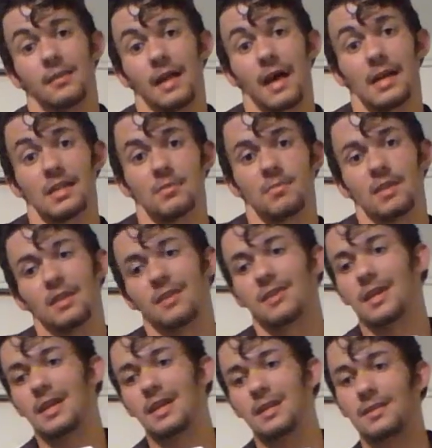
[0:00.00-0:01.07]
last minute
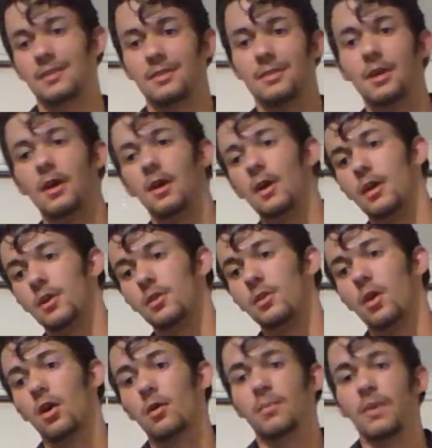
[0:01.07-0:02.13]
things,
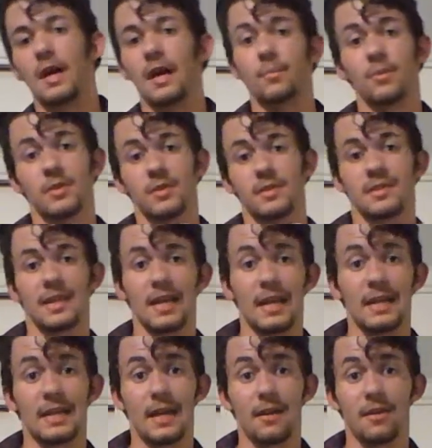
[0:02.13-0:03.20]
gone back, put
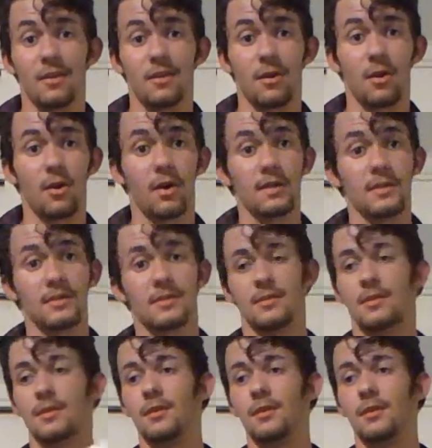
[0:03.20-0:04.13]
secondary thoughts,